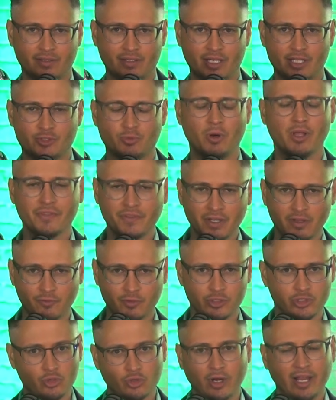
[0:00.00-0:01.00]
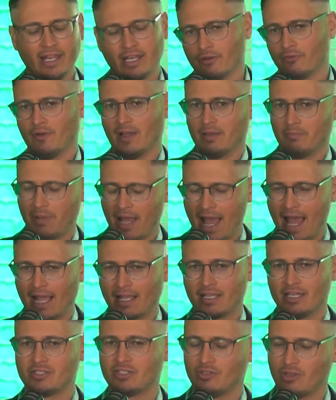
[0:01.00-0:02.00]
It's one thing for Ukraine to fight
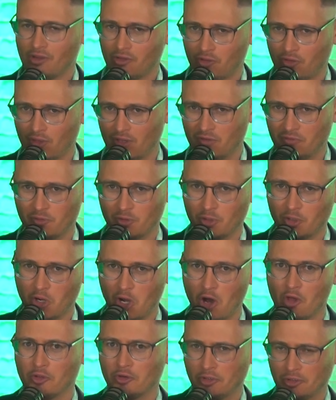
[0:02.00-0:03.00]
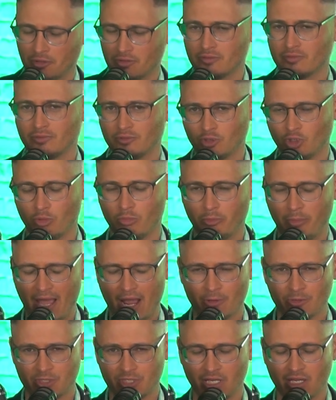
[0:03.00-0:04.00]
back. It's another thing for other global
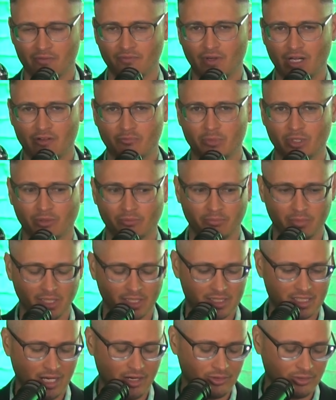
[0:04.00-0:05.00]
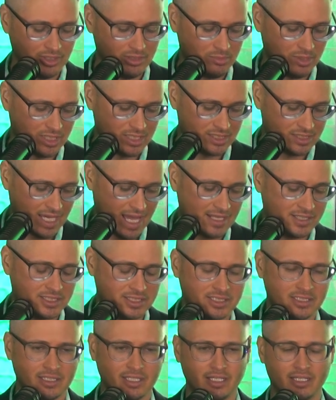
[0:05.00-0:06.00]
powers to get involved militarily, because
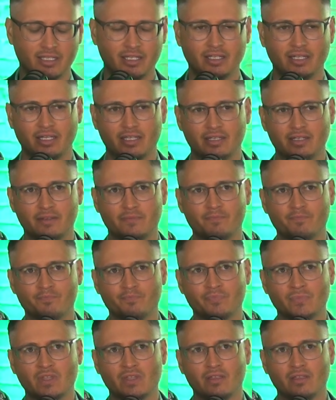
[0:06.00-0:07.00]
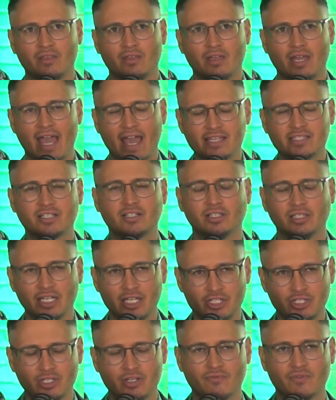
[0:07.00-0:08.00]
that's an
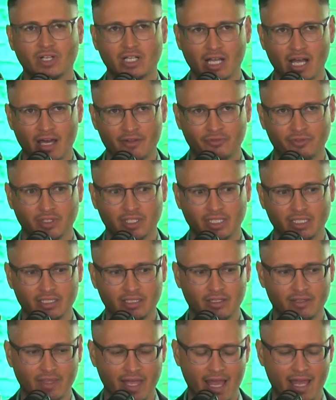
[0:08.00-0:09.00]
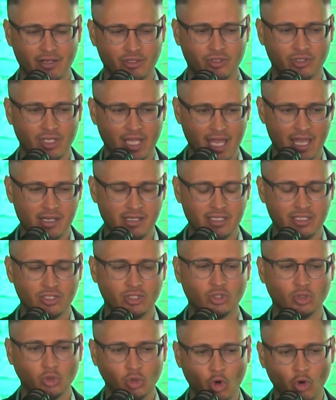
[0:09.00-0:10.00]
escalation of the conflict that could end
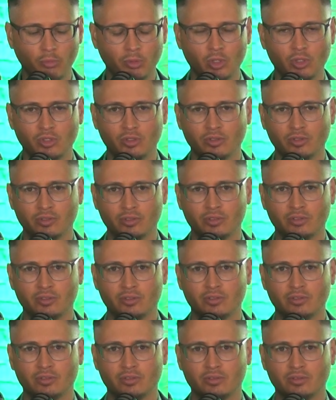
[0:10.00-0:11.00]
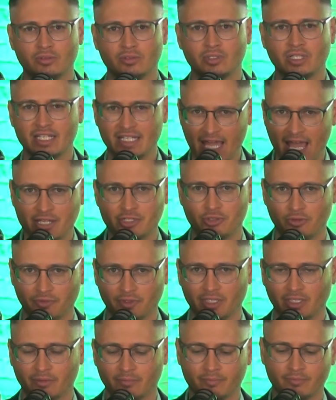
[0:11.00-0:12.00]
in global
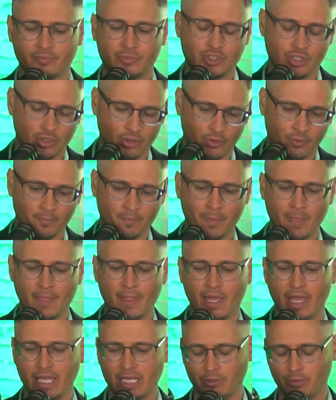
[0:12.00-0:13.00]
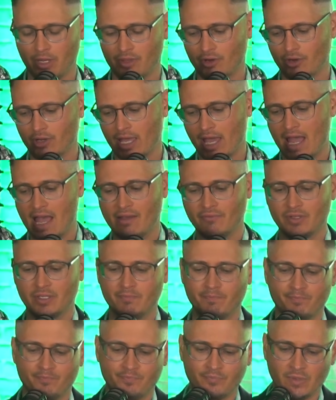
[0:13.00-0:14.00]
catastrophe. So anyway, there you have
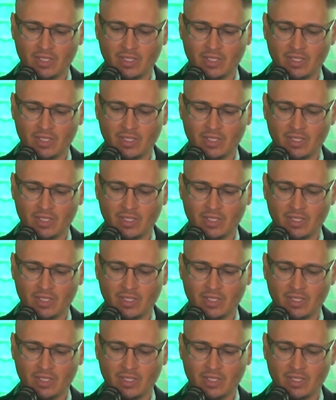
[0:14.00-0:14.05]
it.